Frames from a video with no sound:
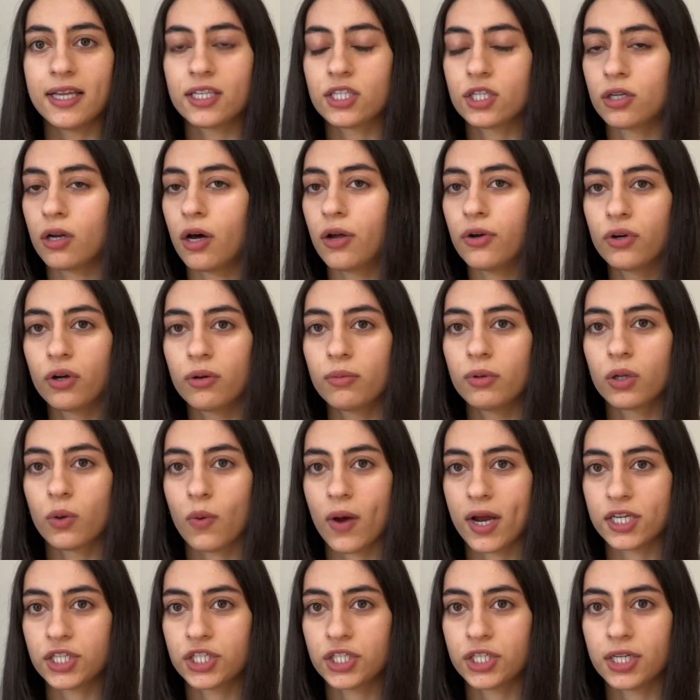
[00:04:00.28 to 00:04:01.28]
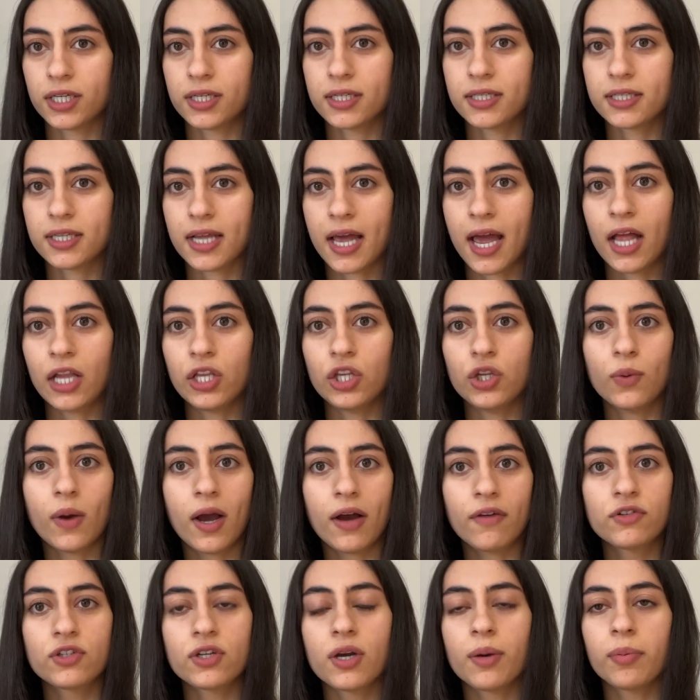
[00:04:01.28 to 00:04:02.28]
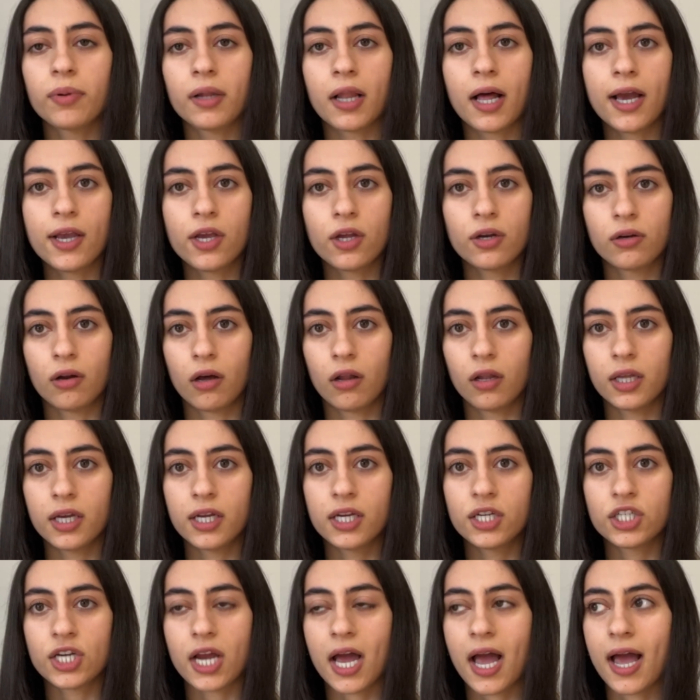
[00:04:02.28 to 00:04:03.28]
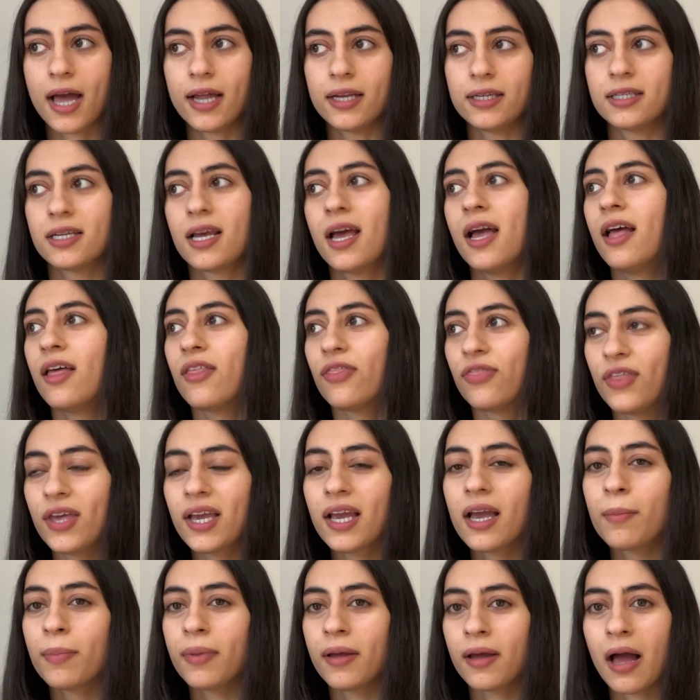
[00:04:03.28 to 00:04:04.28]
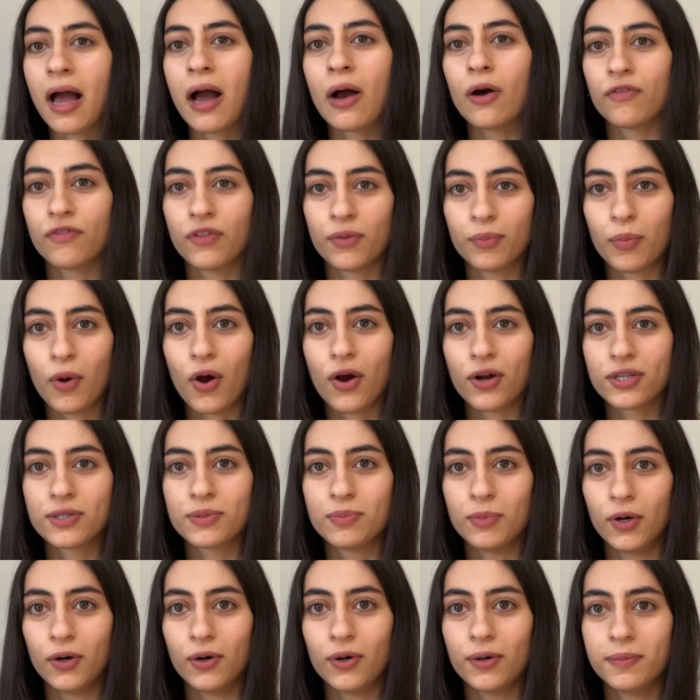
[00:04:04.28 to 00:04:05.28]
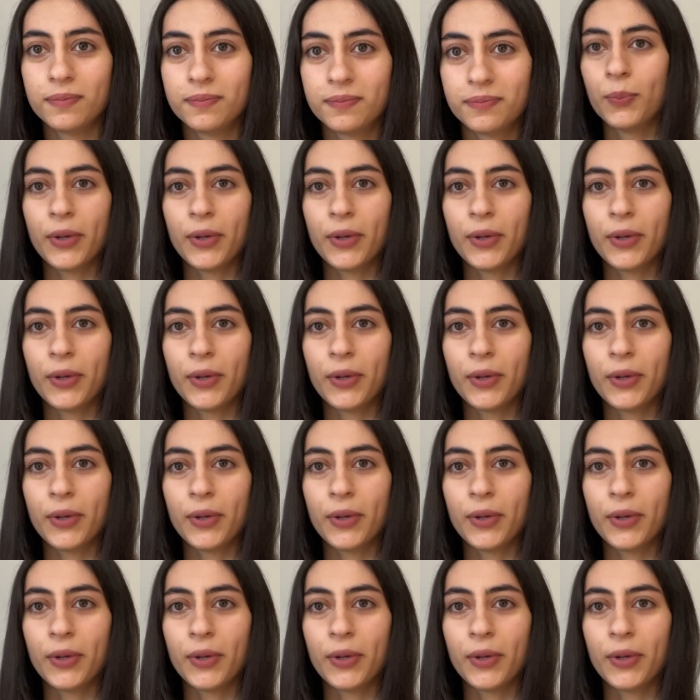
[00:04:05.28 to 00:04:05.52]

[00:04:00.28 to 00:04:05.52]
it's not normal questions and you have to apply your knowledge and think a bit out of the box more.